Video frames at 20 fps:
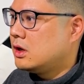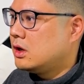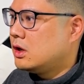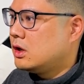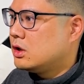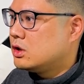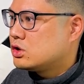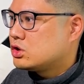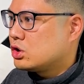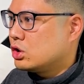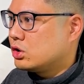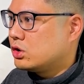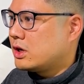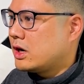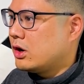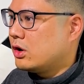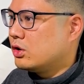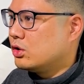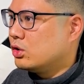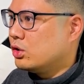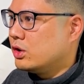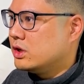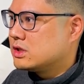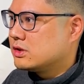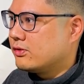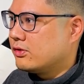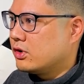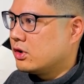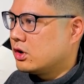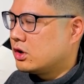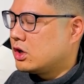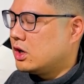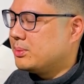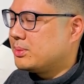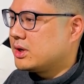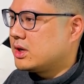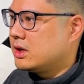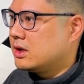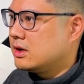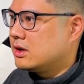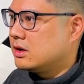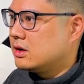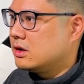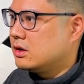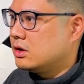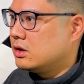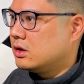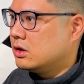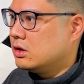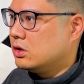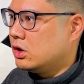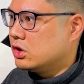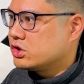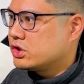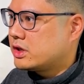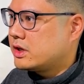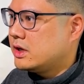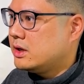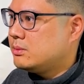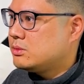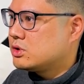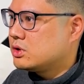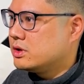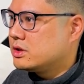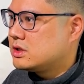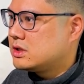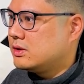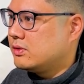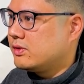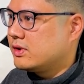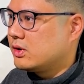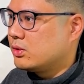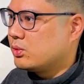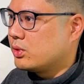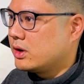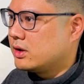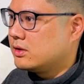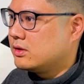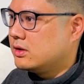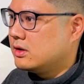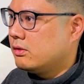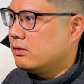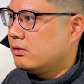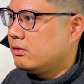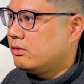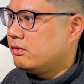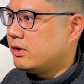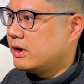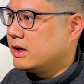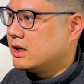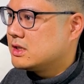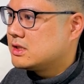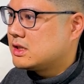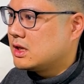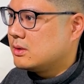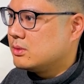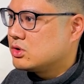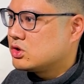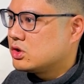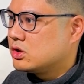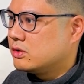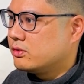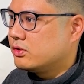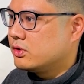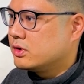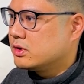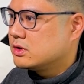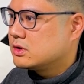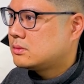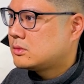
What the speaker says: So Tower of Hanoi is a very complicated logic game. So let's see if we can write the finite state machine for this.